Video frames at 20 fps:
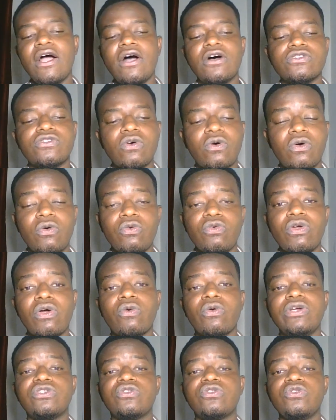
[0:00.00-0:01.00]
So we are
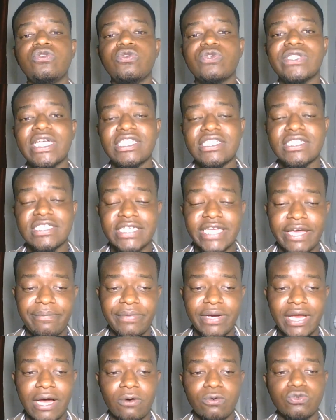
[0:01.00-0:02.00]
going to use that time
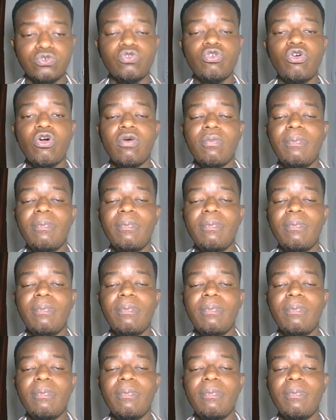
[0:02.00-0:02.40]
now to go